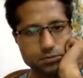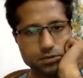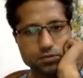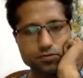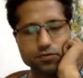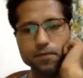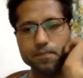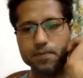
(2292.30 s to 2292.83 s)

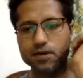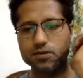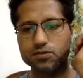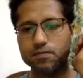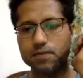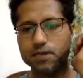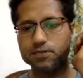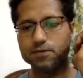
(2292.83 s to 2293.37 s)
3 pairs
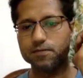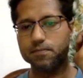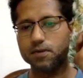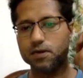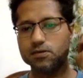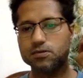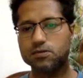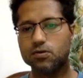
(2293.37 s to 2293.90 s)
of matching
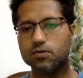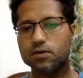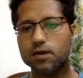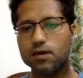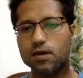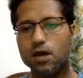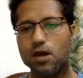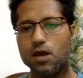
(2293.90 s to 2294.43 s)
parts.
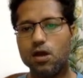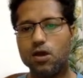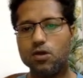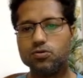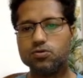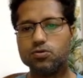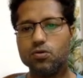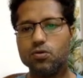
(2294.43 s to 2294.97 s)
Okay.
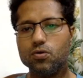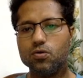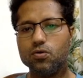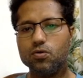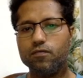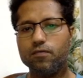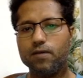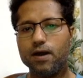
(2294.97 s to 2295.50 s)

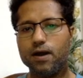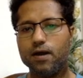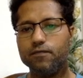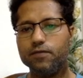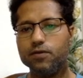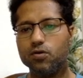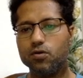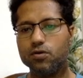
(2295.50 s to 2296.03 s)
So
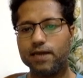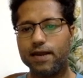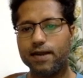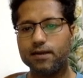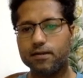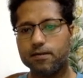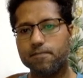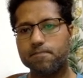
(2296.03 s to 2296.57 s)
we know
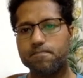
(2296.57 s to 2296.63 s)
that